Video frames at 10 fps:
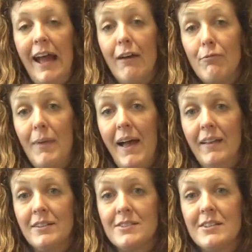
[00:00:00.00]
have
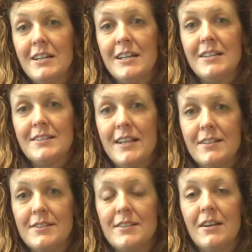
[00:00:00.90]
balanced
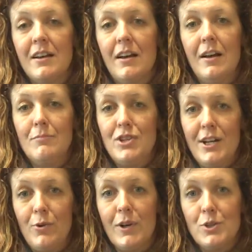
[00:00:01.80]
since
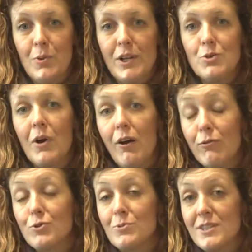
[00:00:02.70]
January
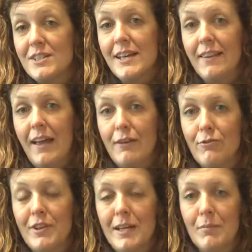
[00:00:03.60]
2012, which was the deadline
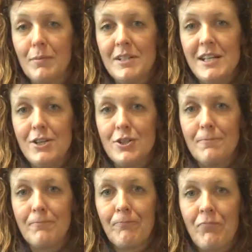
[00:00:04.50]
for the implementation.
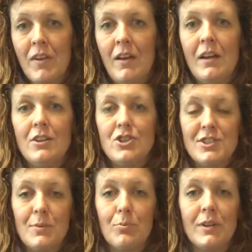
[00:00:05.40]

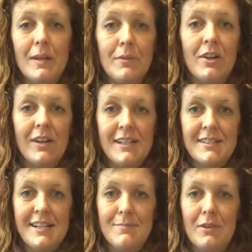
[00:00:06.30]
Just a preliminary
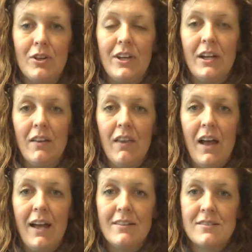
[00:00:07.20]
assessment looking
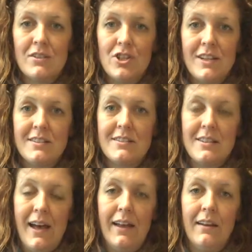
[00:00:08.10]
online suggests
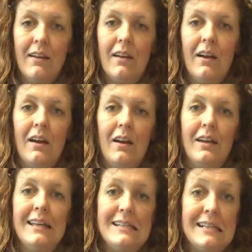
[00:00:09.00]
that
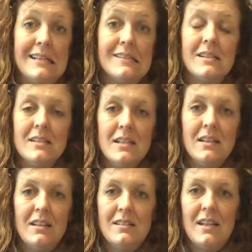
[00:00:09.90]
it is
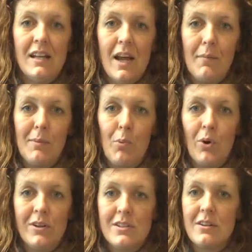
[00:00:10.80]
indeed these economic
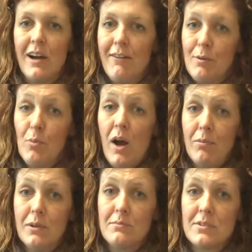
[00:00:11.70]
boards that are having
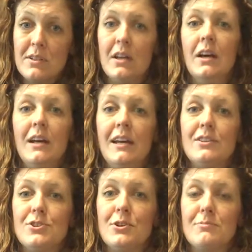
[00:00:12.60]
problems
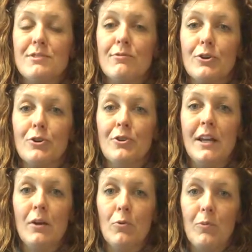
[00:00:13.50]
in terms of
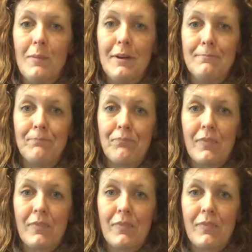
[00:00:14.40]
recruiting women